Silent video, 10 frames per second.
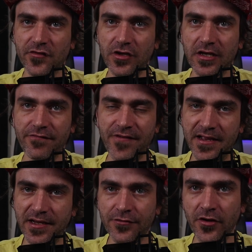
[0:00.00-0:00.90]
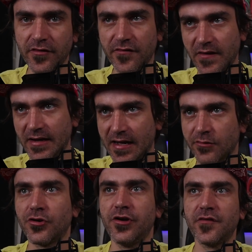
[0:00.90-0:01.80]
So you can fade in notes, fade
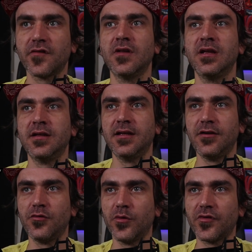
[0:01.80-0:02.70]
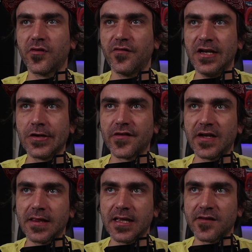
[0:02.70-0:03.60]
out notes, and do all sorts of
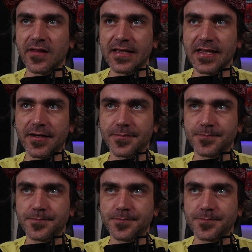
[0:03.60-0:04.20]
interesting things like that.